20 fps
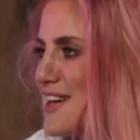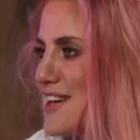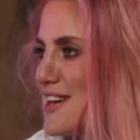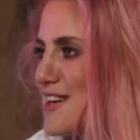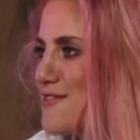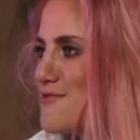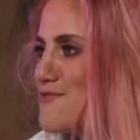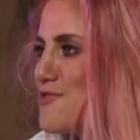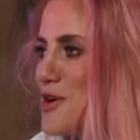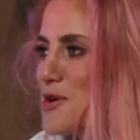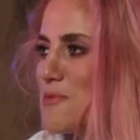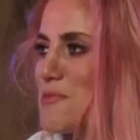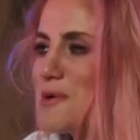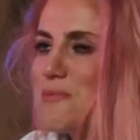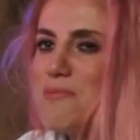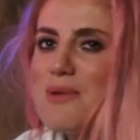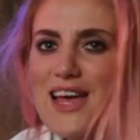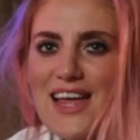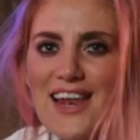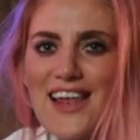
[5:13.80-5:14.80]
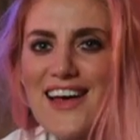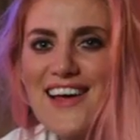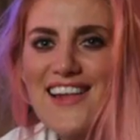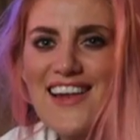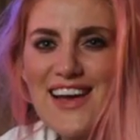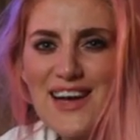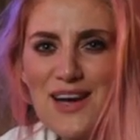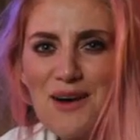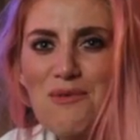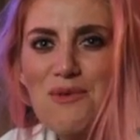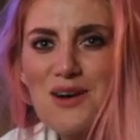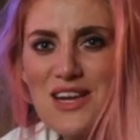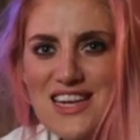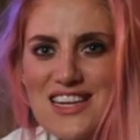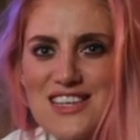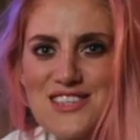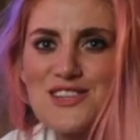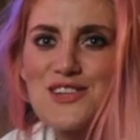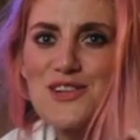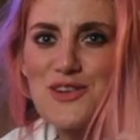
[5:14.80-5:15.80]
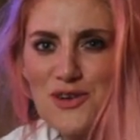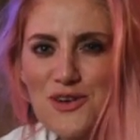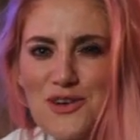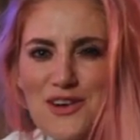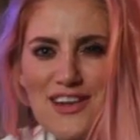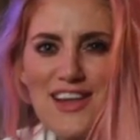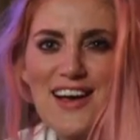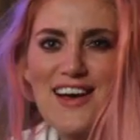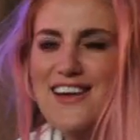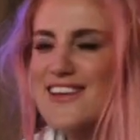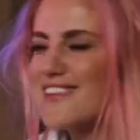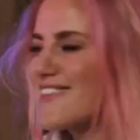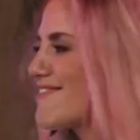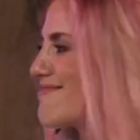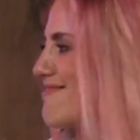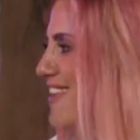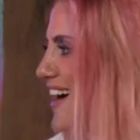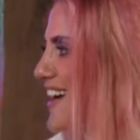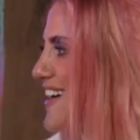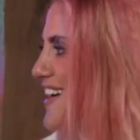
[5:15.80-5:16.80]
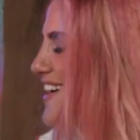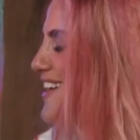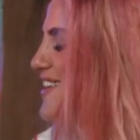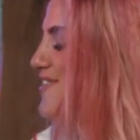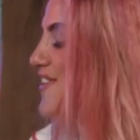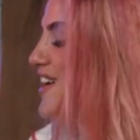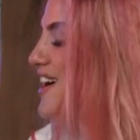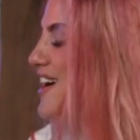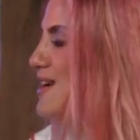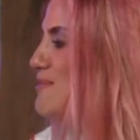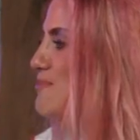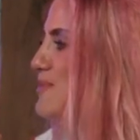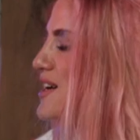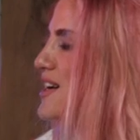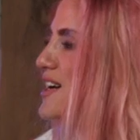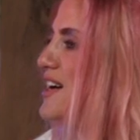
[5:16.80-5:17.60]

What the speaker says: Roman pillar. Like I wanted it to look like that kind of vibe.